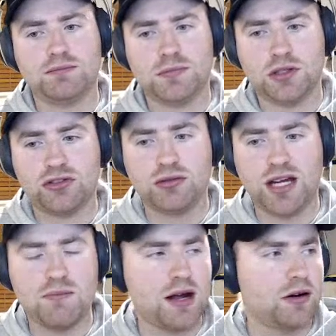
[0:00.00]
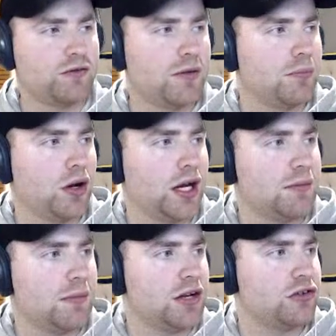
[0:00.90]
I'll still get merit from Bonner. It
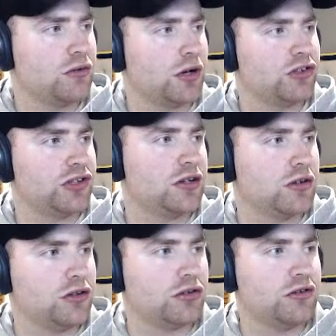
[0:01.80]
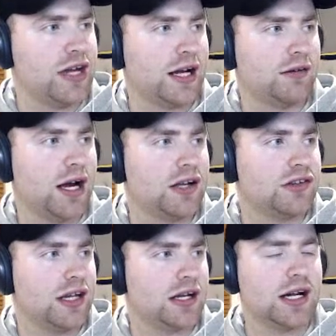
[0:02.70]
means, do I just need to do 2 downgrades
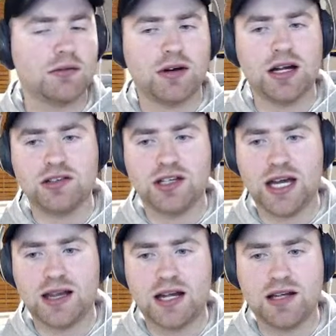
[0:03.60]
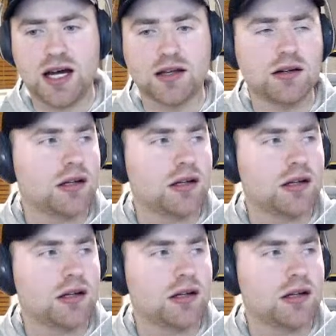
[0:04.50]
and then an upgrade to get that done?